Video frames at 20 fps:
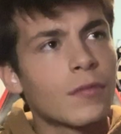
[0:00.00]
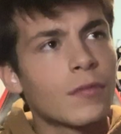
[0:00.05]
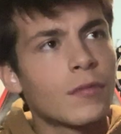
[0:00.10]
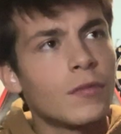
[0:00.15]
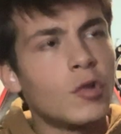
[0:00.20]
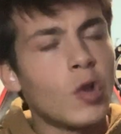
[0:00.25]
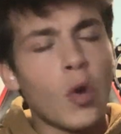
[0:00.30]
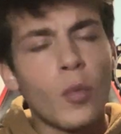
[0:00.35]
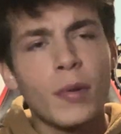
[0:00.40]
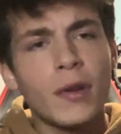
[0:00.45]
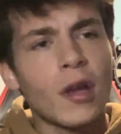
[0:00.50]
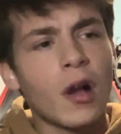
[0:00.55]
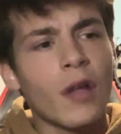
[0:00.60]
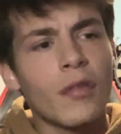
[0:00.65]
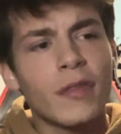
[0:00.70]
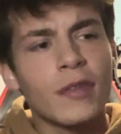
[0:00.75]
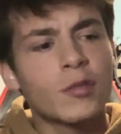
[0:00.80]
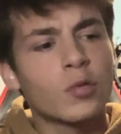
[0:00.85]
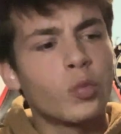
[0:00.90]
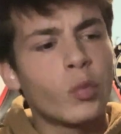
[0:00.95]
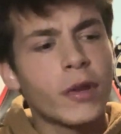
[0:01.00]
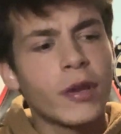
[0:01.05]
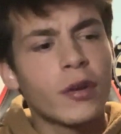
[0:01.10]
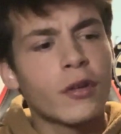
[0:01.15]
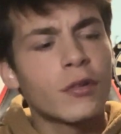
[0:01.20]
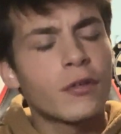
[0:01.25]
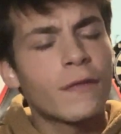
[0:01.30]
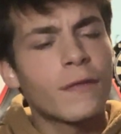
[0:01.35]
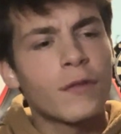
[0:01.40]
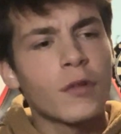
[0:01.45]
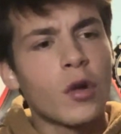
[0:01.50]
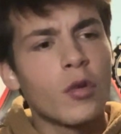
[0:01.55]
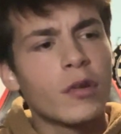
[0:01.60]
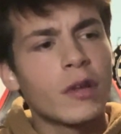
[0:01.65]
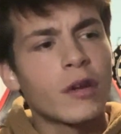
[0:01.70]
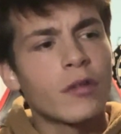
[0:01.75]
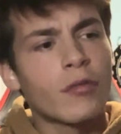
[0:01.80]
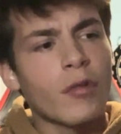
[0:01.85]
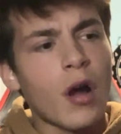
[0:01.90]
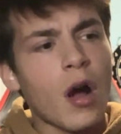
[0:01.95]
Nobody on this weird
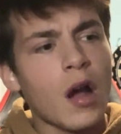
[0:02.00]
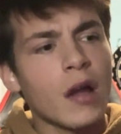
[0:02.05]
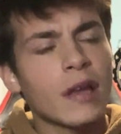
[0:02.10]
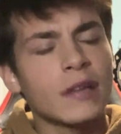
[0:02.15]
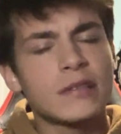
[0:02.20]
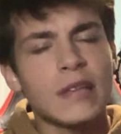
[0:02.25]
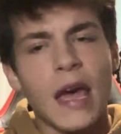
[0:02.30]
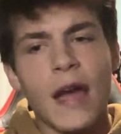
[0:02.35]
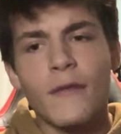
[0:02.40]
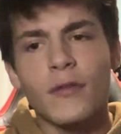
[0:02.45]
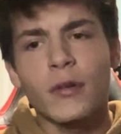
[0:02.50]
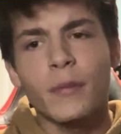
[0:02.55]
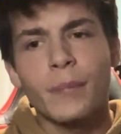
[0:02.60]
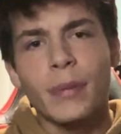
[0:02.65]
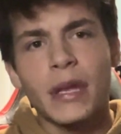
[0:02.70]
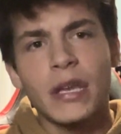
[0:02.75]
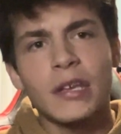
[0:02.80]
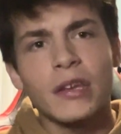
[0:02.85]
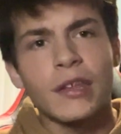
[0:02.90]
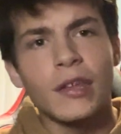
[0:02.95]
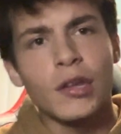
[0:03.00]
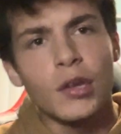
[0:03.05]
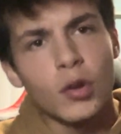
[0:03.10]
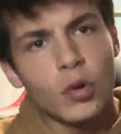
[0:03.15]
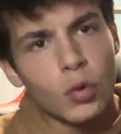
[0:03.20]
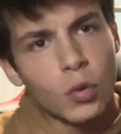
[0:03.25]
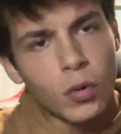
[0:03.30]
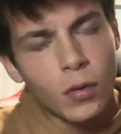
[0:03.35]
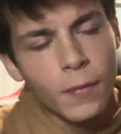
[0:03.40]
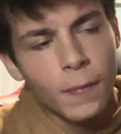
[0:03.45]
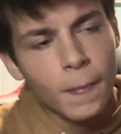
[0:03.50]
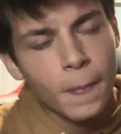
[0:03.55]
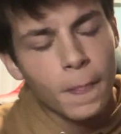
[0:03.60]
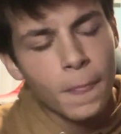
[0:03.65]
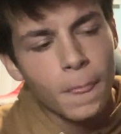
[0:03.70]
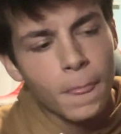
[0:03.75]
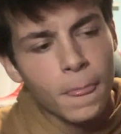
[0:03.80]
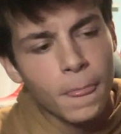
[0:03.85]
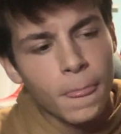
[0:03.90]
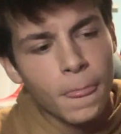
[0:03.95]
floating rock has ever been you.
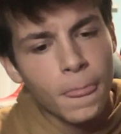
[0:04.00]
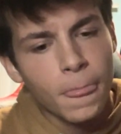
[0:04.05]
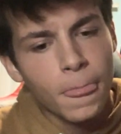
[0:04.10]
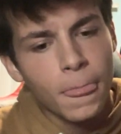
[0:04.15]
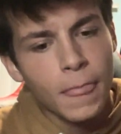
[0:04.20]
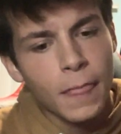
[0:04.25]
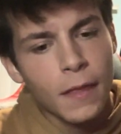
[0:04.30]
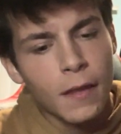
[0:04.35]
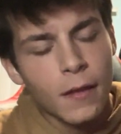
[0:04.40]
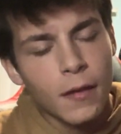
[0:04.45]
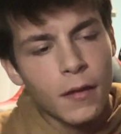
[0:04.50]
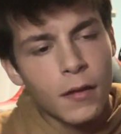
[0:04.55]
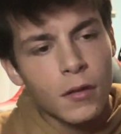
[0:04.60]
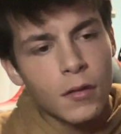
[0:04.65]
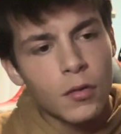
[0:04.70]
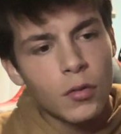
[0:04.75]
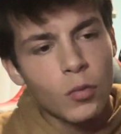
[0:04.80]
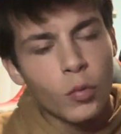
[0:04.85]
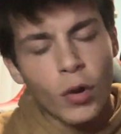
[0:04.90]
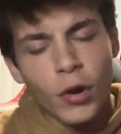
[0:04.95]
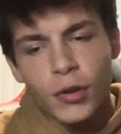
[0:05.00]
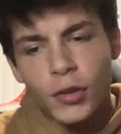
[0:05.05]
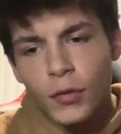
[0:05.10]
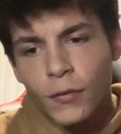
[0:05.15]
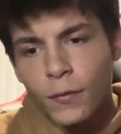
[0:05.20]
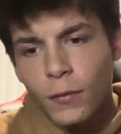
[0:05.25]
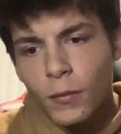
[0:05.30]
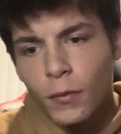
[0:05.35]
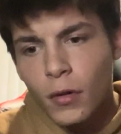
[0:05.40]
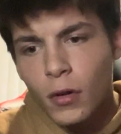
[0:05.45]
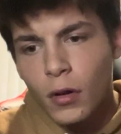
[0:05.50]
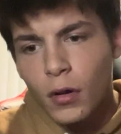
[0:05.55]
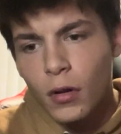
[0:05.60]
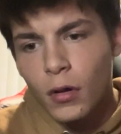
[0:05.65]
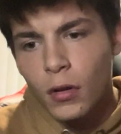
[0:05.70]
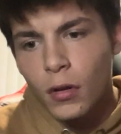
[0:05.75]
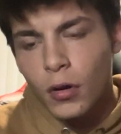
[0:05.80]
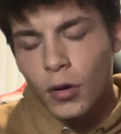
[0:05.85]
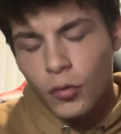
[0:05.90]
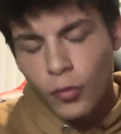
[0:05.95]
Where you've
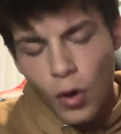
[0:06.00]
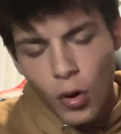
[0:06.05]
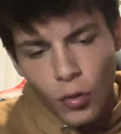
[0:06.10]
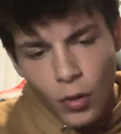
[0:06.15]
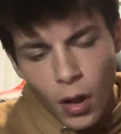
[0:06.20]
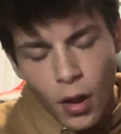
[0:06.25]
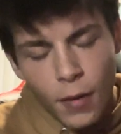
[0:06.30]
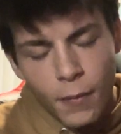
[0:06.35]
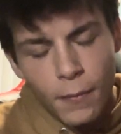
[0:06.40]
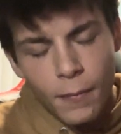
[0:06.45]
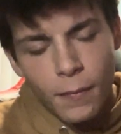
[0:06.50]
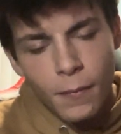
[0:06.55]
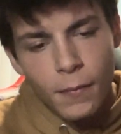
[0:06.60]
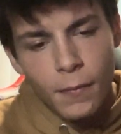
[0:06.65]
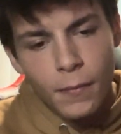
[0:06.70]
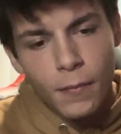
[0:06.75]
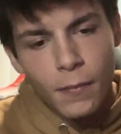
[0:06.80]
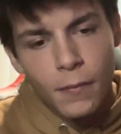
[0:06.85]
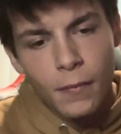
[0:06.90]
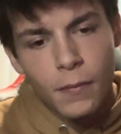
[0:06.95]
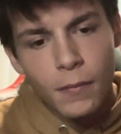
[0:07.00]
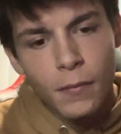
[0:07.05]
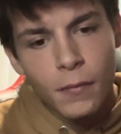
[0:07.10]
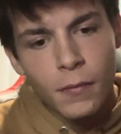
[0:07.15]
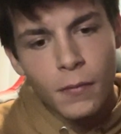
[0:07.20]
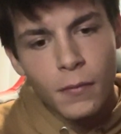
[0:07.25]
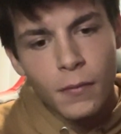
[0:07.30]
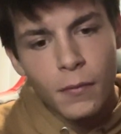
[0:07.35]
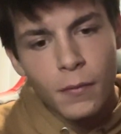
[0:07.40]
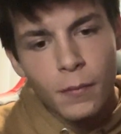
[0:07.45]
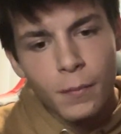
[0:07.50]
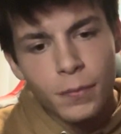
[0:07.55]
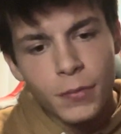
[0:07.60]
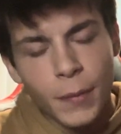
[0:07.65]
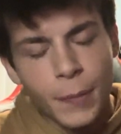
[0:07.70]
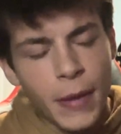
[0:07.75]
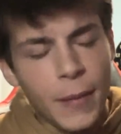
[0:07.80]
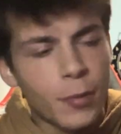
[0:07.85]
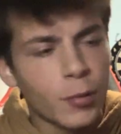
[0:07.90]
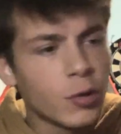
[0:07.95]
grown up, the
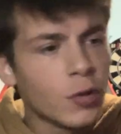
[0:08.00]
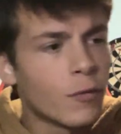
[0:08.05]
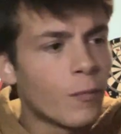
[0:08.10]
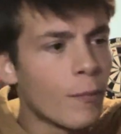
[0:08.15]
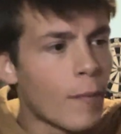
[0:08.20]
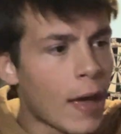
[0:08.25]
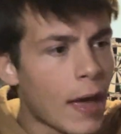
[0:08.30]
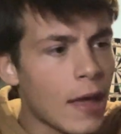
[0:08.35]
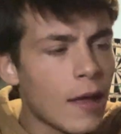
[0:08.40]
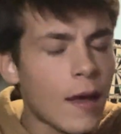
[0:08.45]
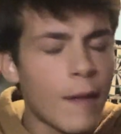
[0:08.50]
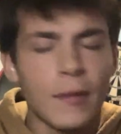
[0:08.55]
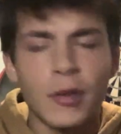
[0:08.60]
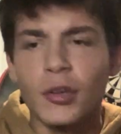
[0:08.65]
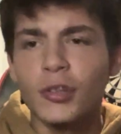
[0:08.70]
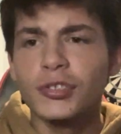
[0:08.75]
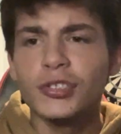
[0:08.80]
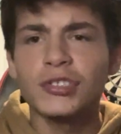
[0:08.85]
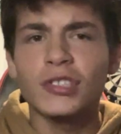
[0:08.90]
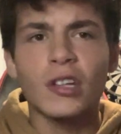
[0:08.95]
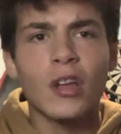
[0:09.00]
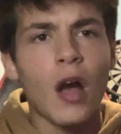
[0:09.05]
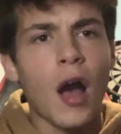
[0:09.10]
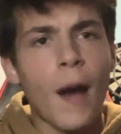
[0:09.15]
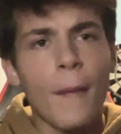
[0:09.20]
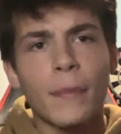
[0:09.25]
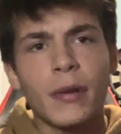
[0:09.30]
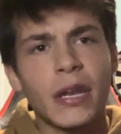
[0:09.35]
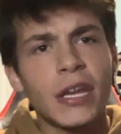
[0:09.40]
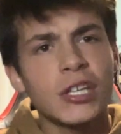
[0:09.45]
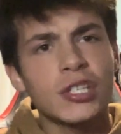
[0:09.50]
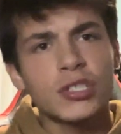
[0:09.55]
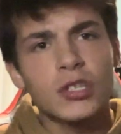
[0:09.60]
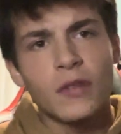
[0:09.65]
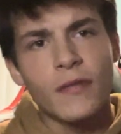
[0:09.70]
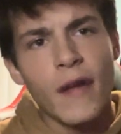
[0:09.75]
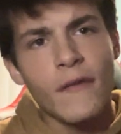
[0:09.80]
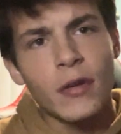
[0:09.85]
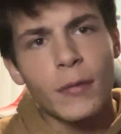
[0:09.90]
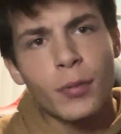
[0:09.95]
people you've met. I mean, you're just a combination
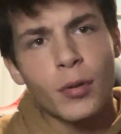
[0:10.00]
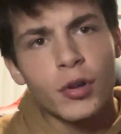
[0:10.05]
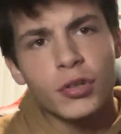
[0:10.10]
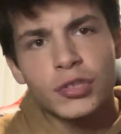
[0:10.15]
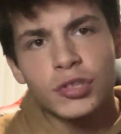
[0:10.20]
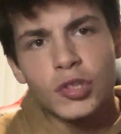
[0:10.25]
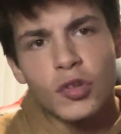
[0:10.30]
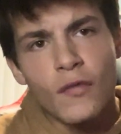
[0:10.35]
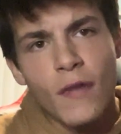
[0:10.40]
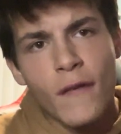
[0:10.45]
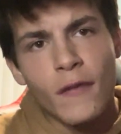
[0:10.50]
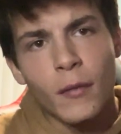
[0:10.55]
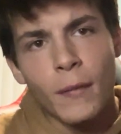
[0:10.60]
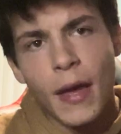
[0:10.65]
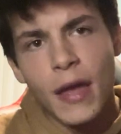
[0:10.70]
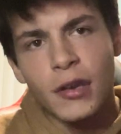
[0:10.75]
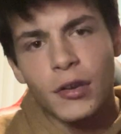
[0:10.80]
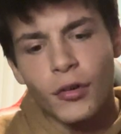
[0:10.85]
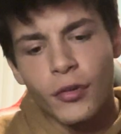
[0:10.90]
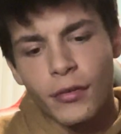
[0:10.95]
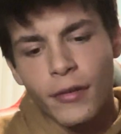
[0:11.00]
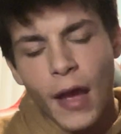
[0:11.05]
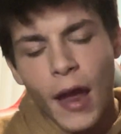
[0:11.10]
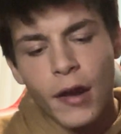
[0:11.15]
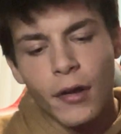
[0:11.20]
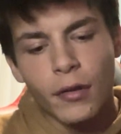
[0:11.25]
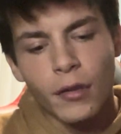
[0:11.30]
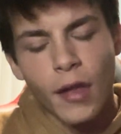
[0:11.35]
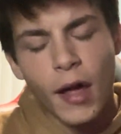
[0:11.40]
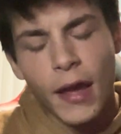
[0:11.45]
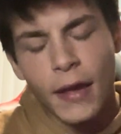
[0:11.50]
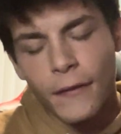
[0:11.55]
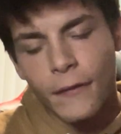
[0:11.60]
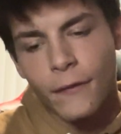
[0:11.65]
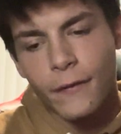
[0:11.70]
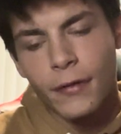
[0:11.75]
of every person you've ever met in your entire life.